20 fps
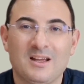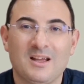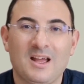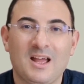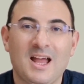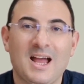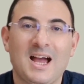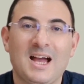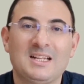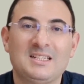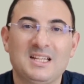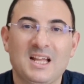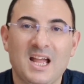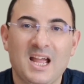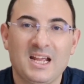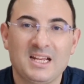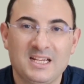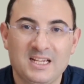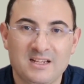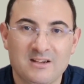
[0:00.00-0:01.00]
at
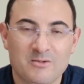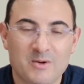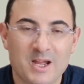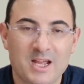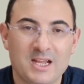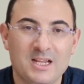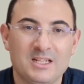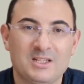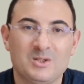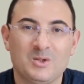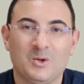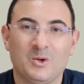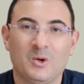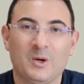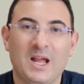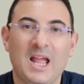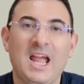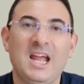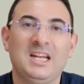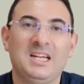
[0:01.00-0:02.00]
any rate,
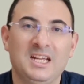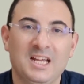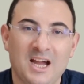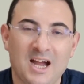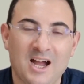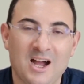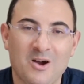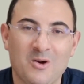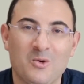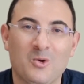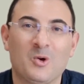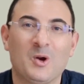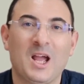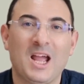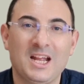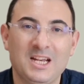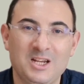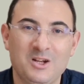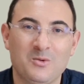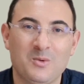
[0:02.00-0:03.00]
or anyhow, or
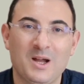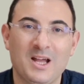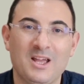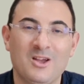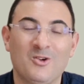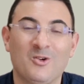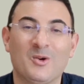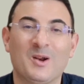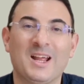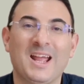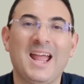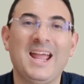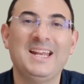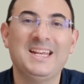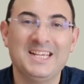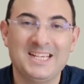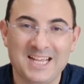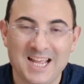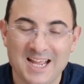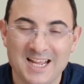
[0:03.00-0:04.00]
anyway, or
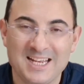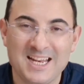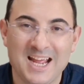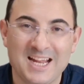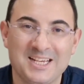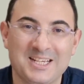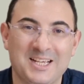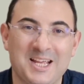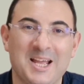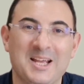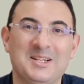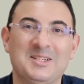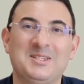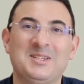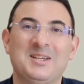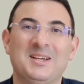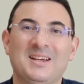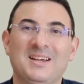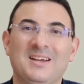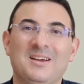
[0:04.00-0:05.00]
in any
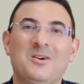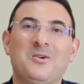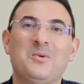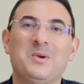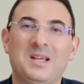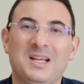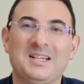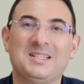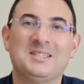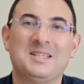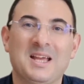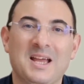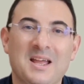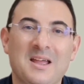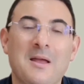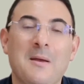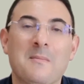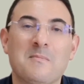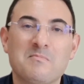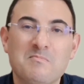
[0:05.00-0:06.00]
case, we can
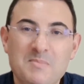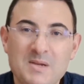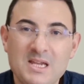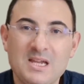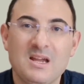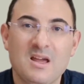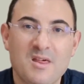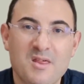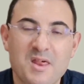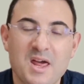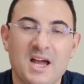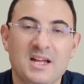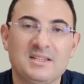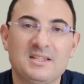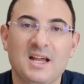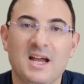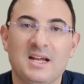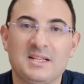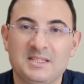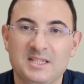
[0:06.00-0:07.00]
say be that
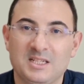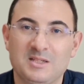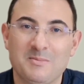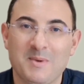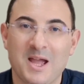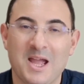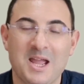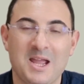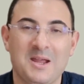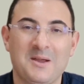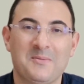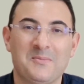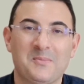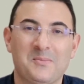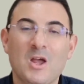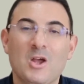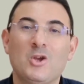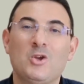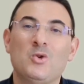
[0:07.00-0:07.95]
as it may. You